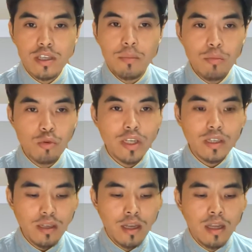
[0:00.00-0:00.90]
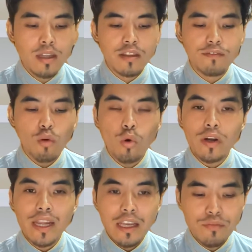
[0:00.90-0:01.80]
commemorating the
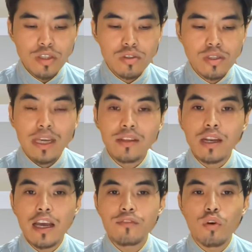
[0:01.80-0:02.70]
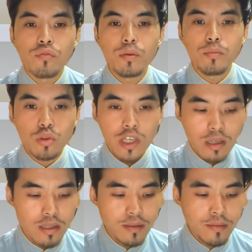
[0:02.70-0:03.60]
4 events in the life of the Buddha.